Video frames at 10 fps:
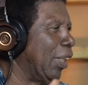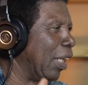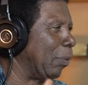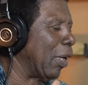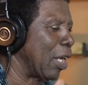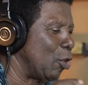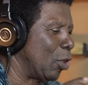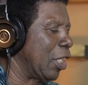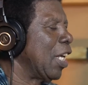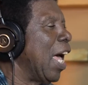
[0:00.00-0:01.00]
days because I
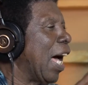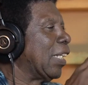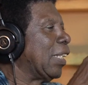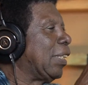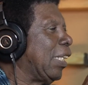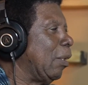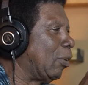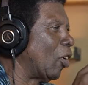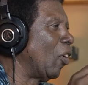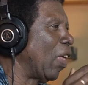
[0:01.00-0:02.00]
use it as a theme
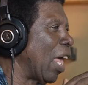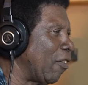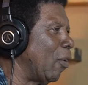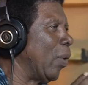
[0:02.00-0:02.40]
song every